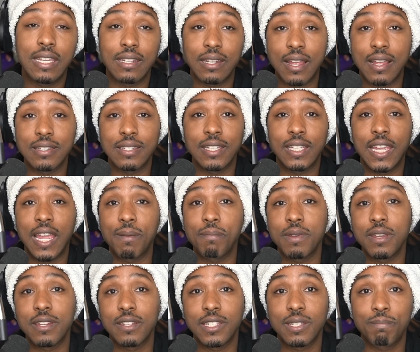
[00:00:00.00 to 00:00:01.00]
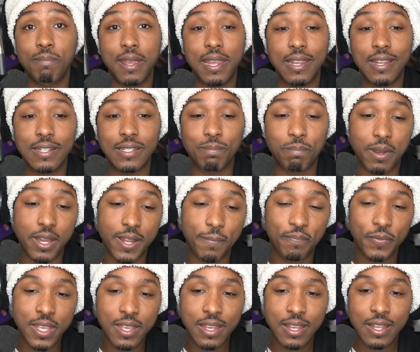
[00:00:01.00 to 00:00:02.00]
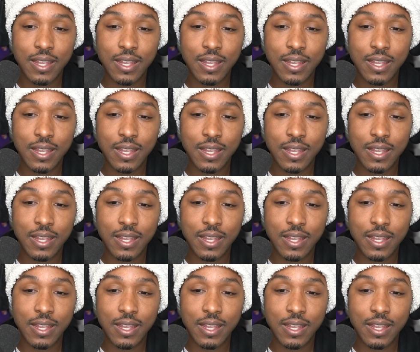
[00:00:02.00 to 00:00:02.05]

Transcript: it as it came in spades. But